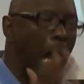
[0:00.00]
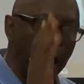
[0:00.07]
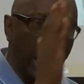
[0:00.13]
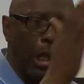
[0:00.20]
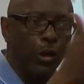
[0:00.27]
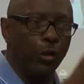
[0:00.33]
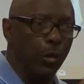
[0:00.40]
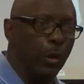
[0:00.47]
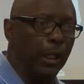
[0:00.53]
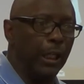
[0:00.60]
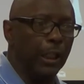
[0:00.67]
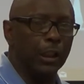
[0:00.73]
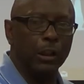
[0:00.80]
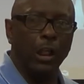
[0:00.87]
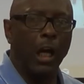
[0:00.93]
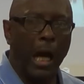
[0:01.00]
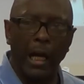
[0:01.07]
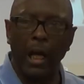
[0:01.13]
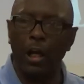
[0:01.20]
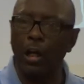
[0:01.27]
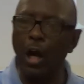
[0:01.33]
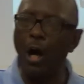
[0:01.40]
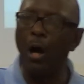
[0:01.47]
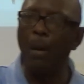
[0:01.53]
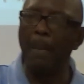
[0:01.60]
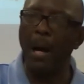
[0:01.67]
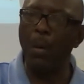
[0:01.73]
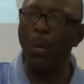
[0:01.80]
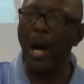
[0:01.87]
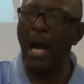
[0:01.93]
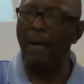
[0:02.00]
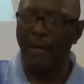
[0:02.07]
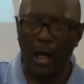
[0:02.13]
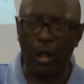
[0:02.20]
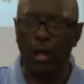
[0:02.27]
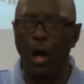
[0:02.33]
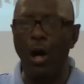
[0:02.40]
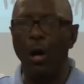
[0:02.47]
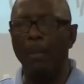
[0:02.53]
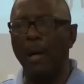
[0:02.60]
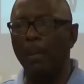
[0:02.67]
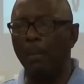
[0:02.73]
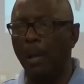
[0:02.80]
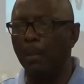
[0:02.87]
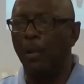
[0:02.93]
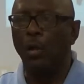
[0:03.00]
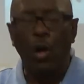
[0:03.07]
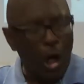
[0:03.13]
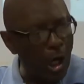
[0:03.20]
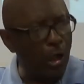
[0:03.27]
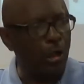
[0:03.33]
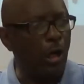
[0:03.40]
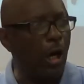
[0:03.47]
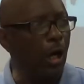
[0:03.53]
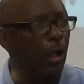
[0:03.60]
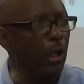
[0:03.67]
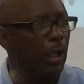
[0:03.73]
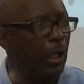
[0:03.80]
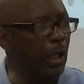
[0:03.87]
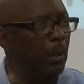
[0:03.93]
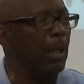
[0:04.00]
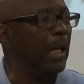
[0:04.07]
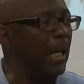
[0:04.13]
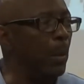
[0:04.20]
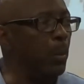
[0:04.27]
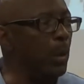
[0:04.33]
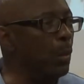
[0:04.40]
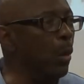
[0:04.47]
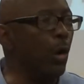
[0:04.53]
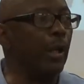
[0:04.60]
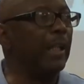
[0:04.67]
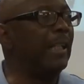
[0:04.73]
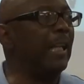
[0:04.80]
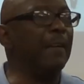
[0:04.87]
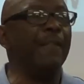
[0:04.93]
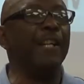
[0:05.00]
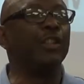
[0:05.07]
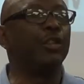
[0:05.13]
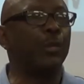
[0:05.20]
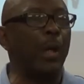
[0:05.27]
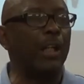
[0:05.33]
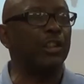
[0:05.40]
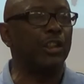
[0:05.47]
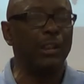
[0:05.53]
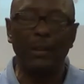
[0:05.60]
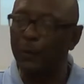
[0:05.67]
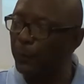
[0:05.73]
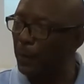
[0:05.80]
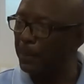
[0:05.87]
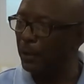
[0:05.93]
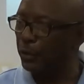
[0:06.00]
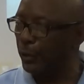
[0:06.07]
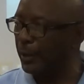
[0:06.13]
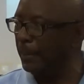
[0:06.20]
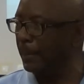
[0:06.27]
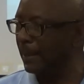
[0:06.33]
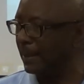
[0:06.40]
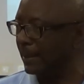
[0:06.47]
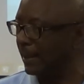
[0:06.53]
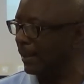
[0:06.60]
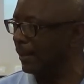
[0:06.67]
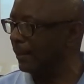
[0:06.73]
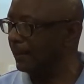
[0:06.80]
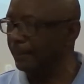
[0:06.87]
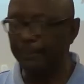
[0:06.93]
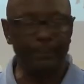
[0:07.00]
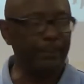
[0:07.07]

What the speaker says: I gotta do this. I gotta call my wife. I gotta call my mama. I gotta call them. And we wanna give instructions from the treatment center.